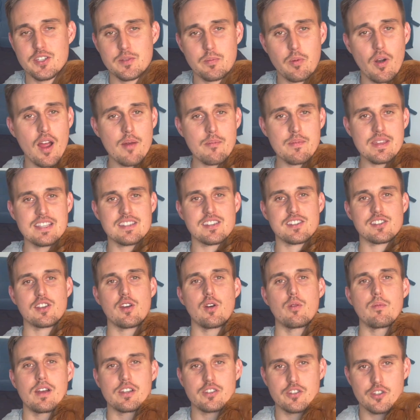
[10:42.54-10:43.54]
brought me
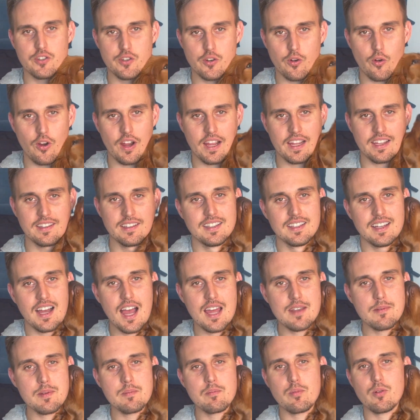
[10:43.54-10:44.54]
so much joy.
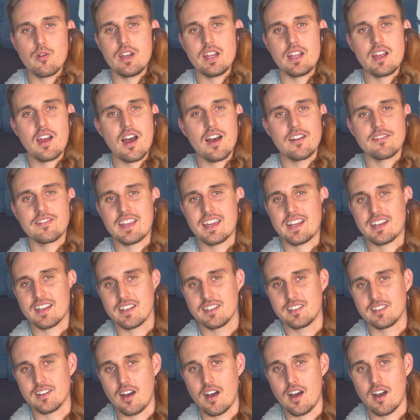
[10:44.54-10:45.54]
I've been putting off getting a
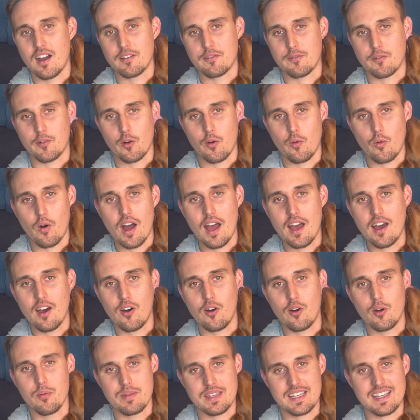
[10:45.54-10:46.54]
dog for a
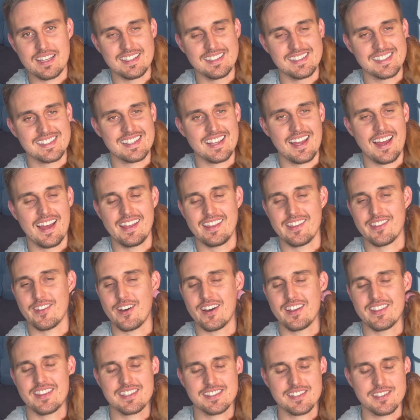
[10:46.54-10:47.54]
while because I
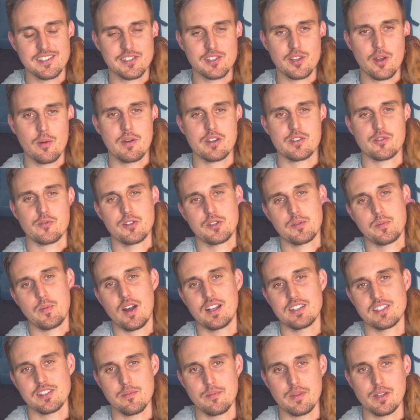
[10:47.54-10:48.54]
thought this is so much
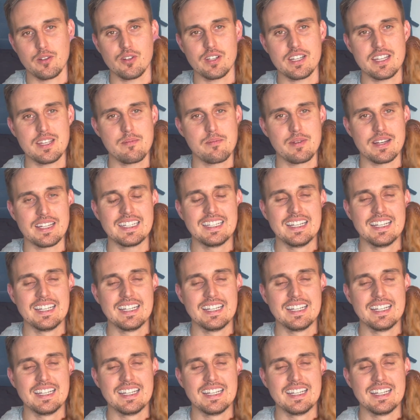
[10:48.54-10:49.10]
responsibility, but